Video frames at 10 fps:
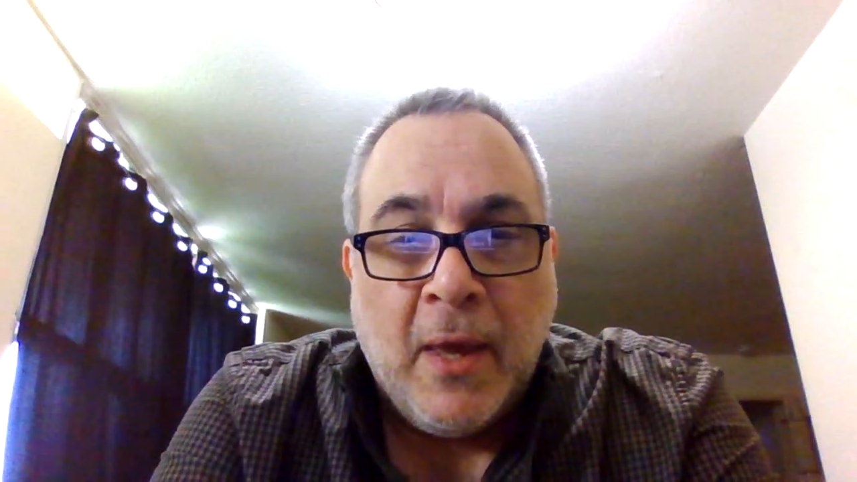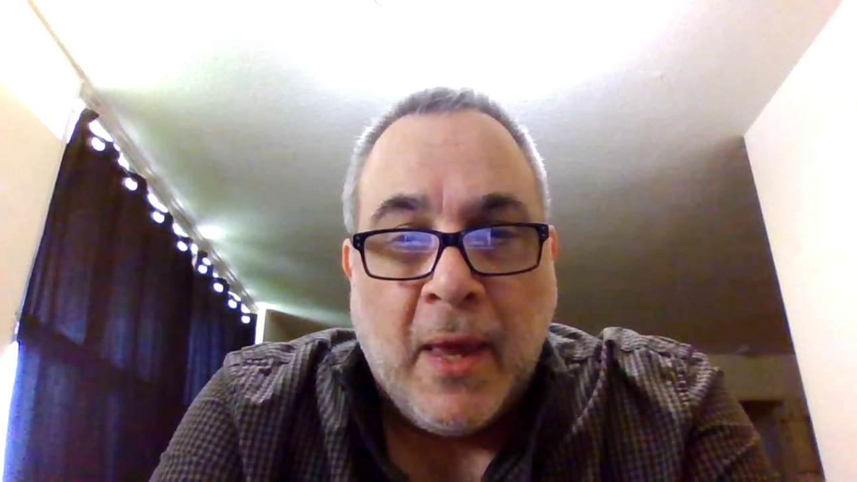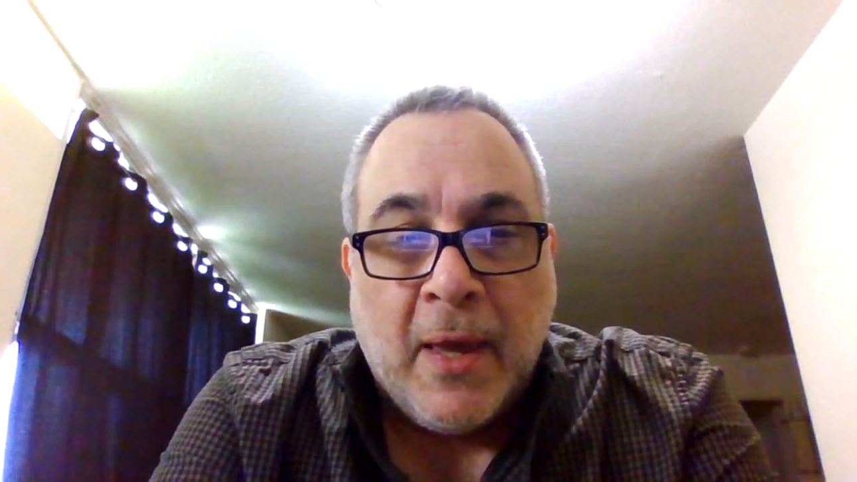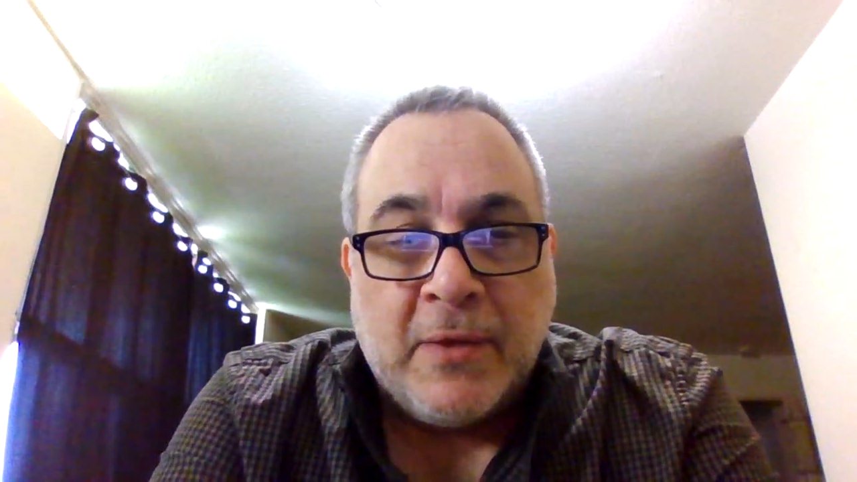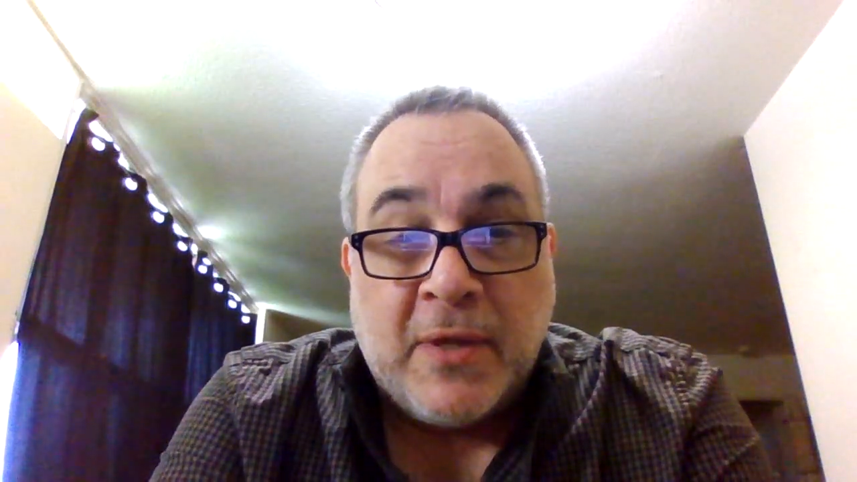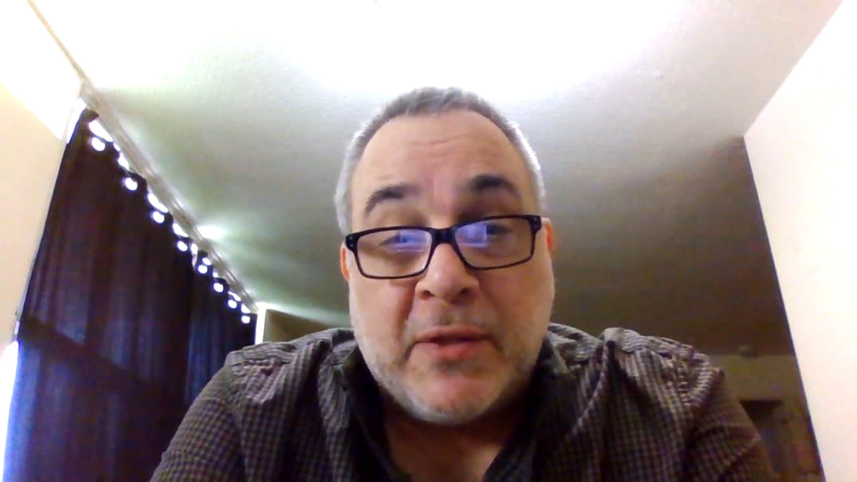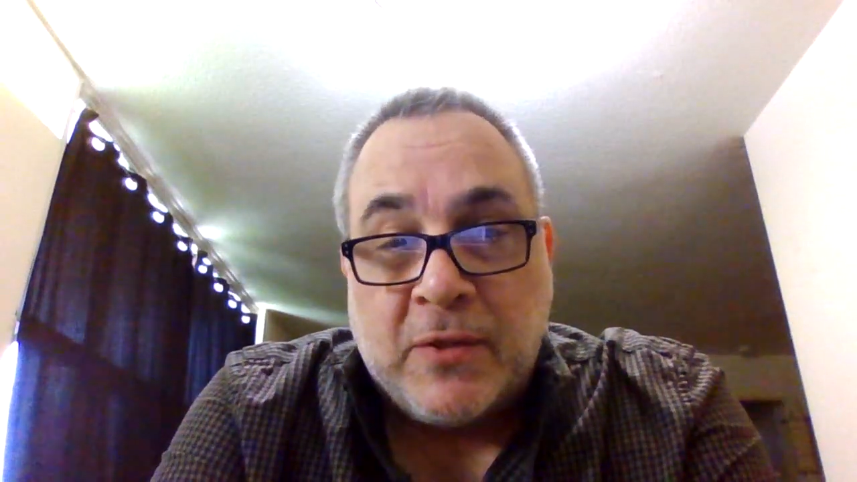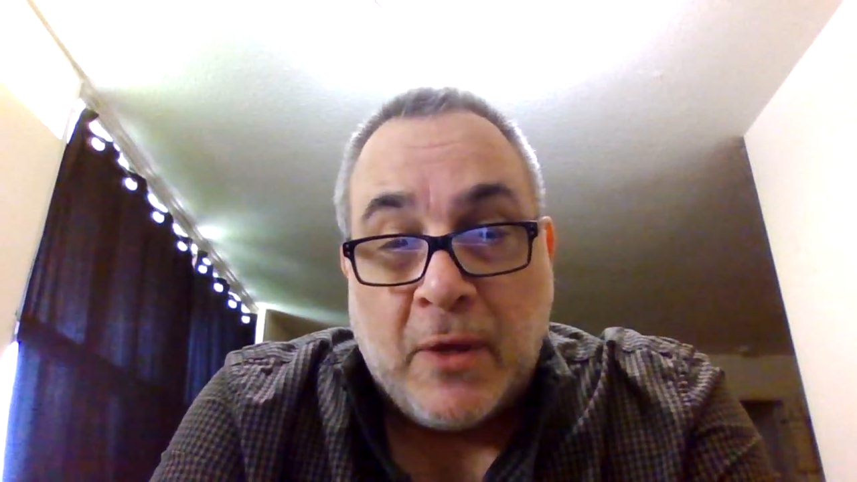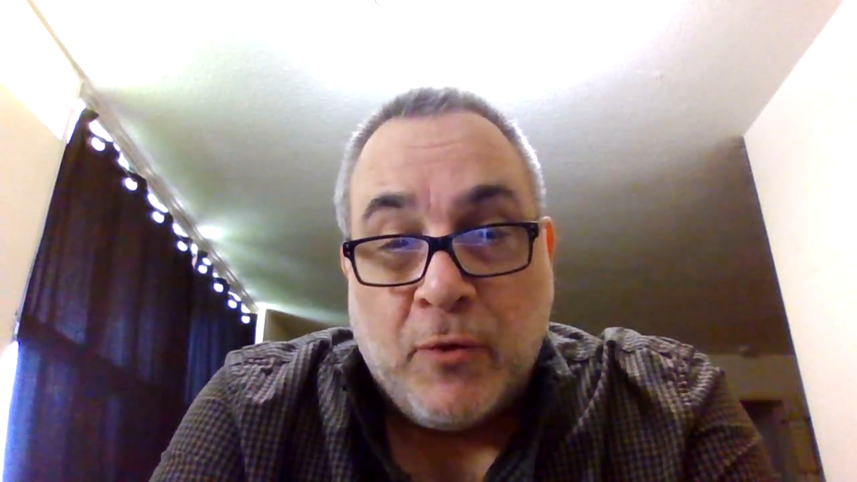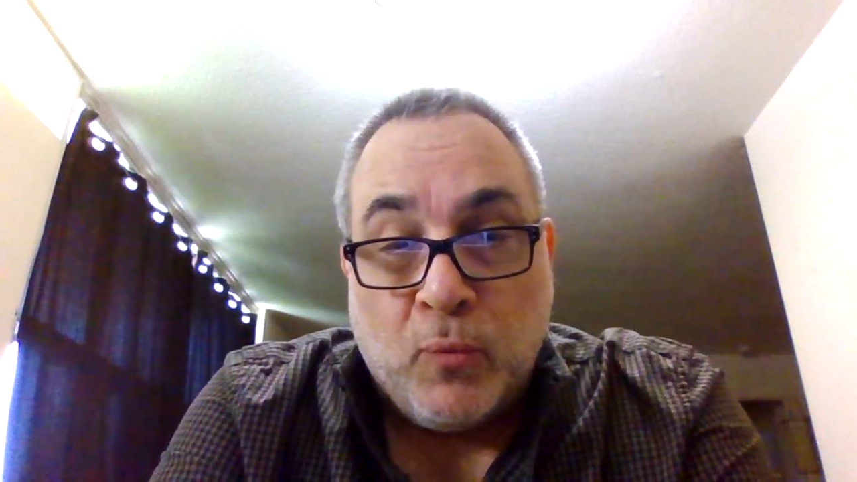as, let's
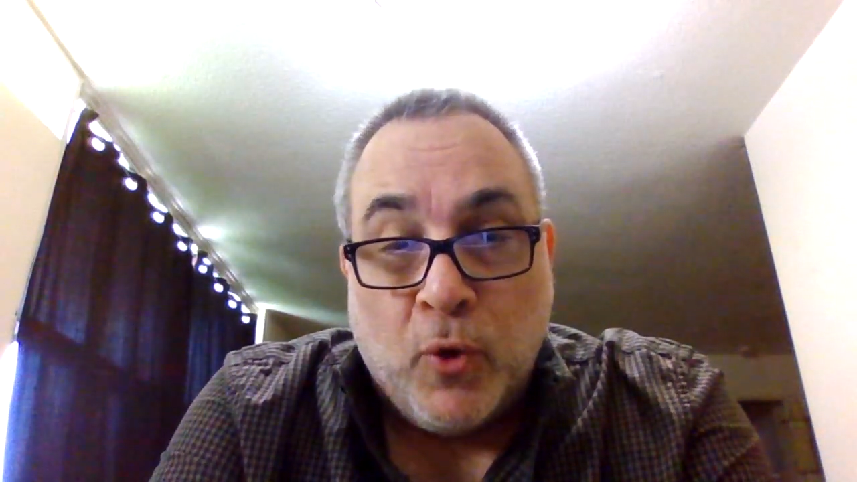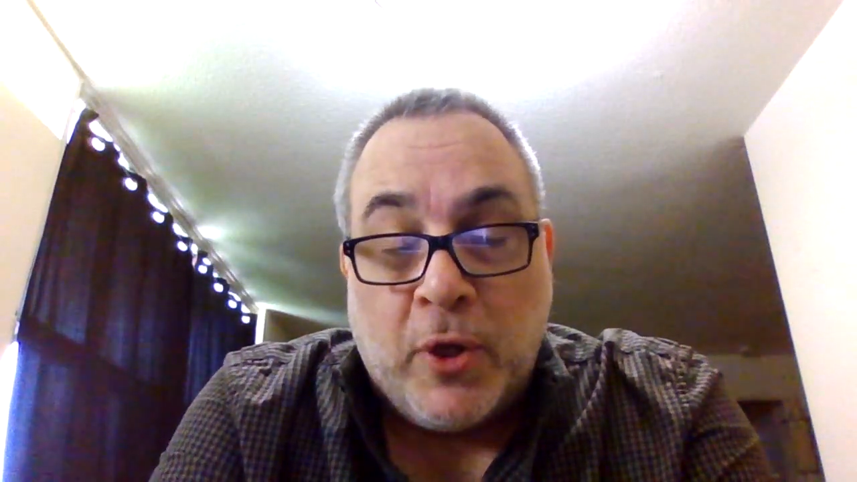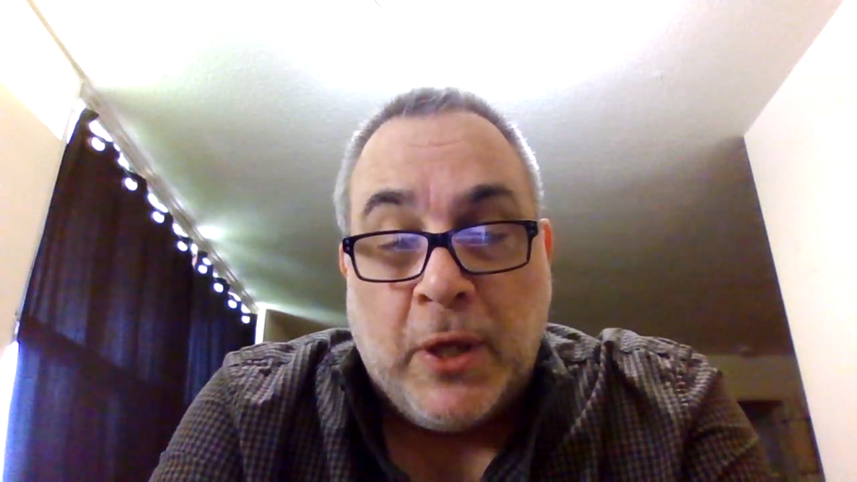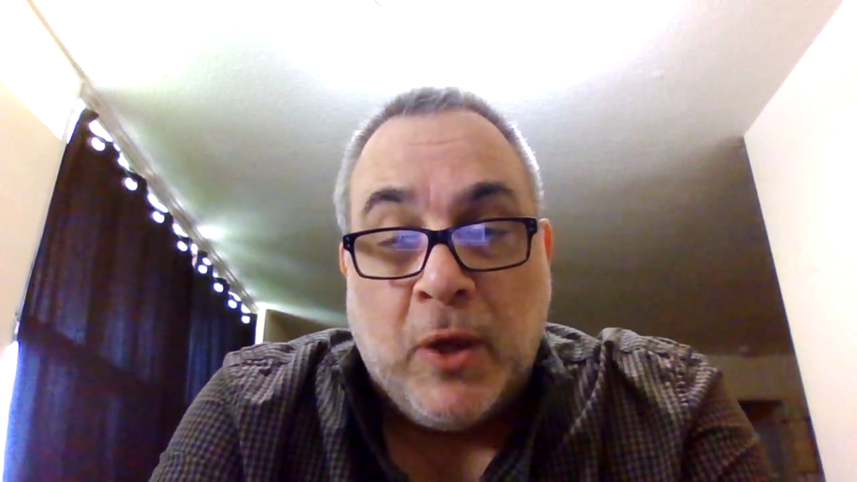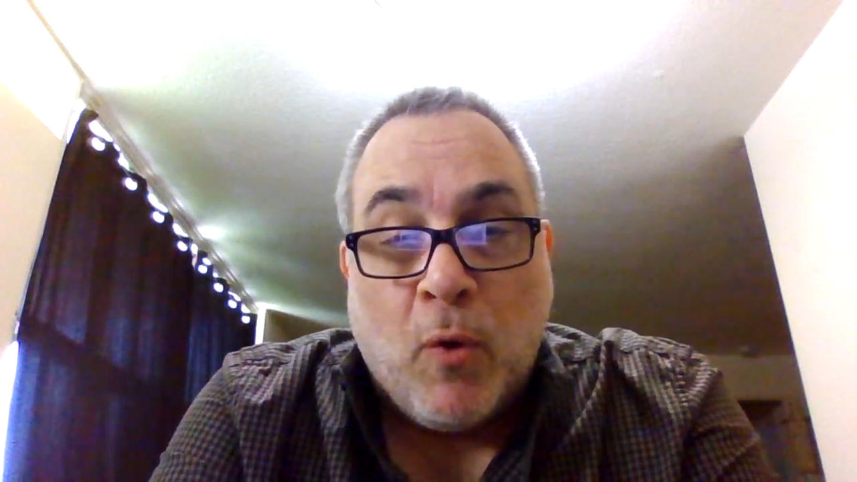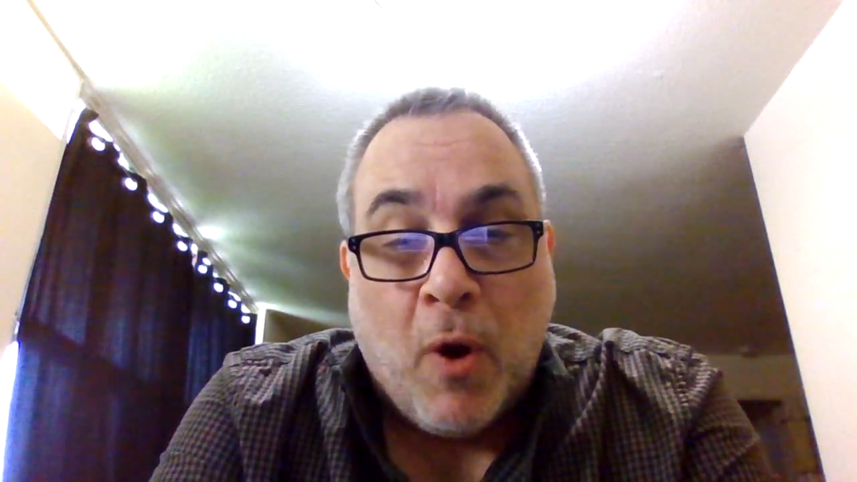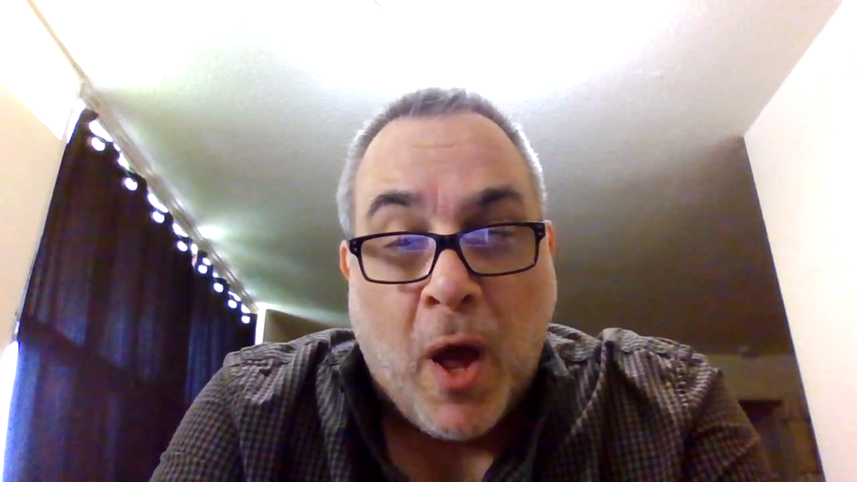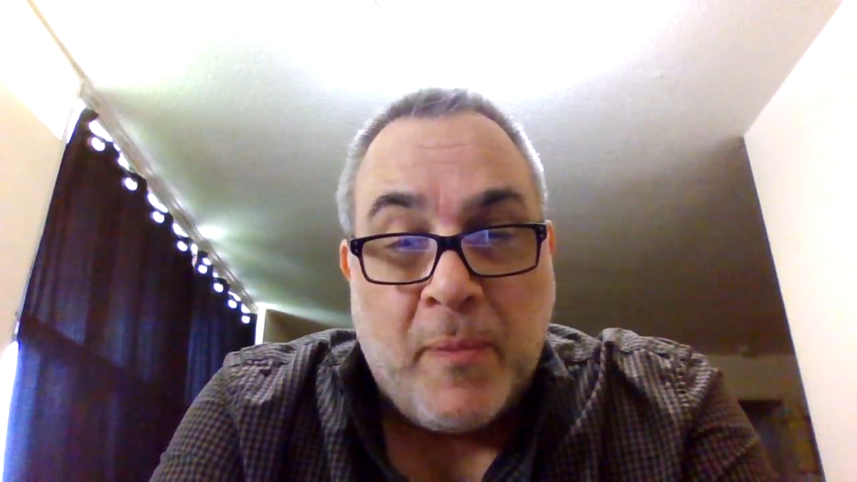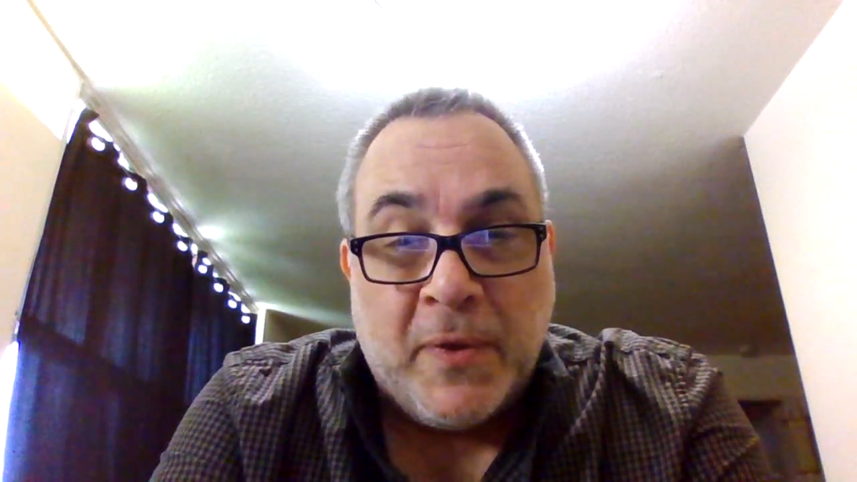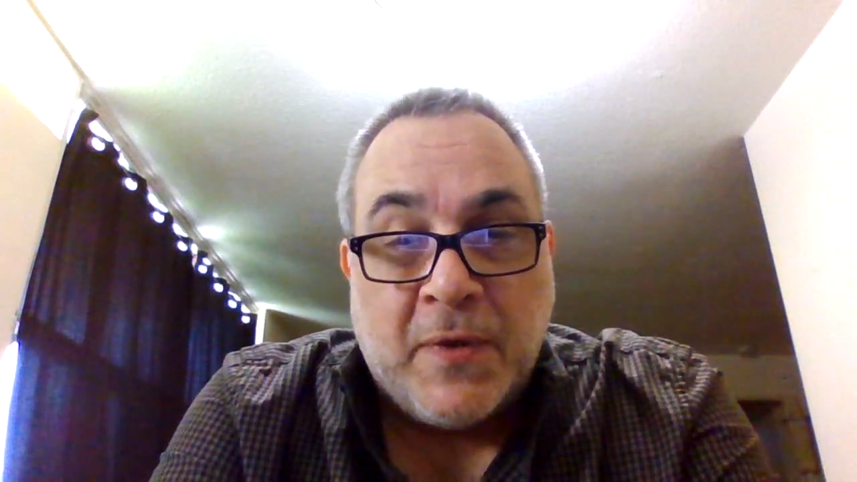say, The Rookie or
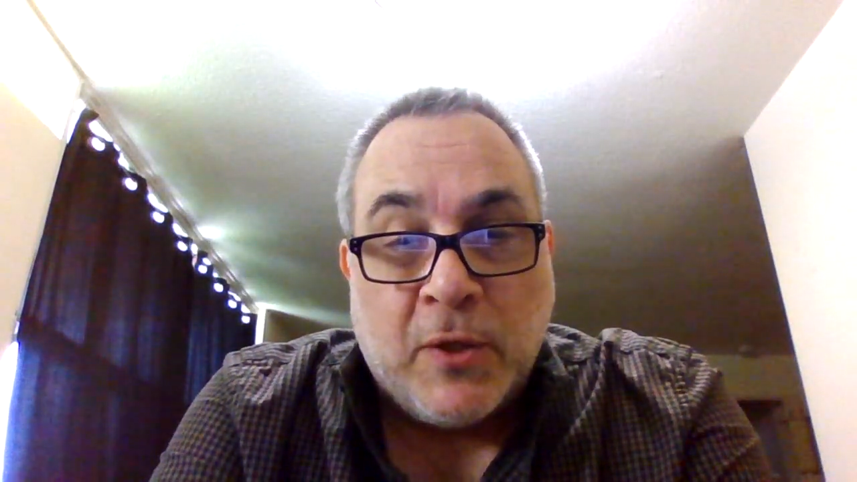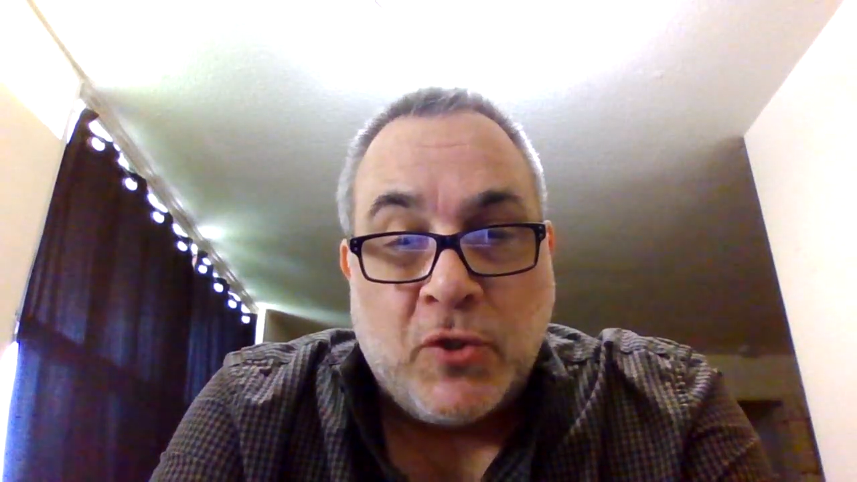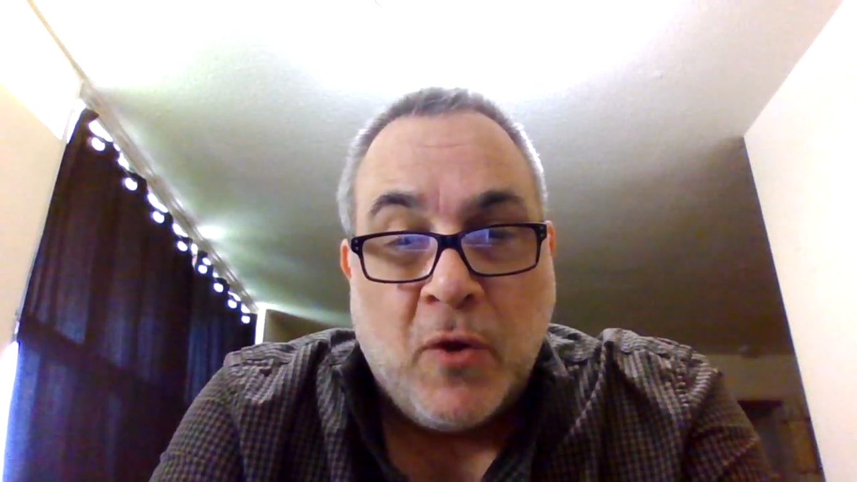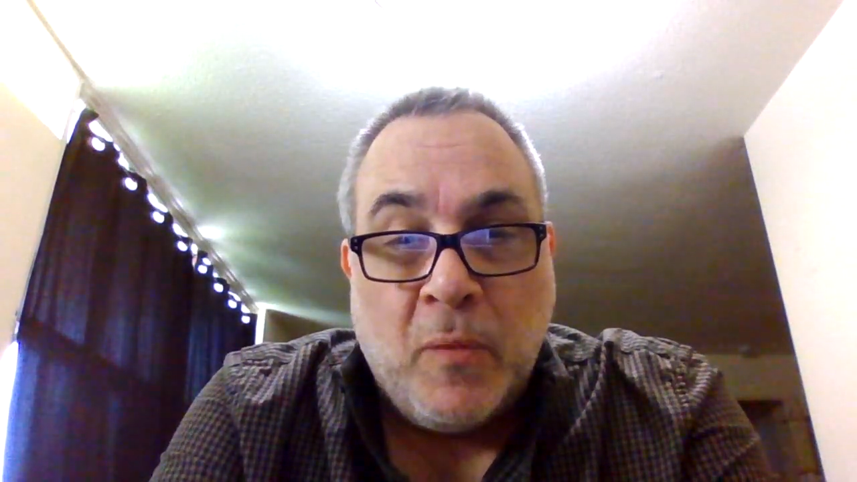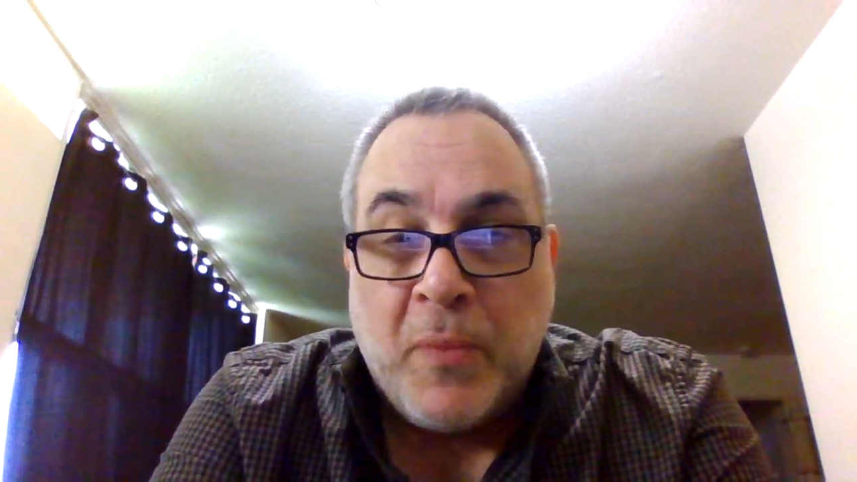High Potential,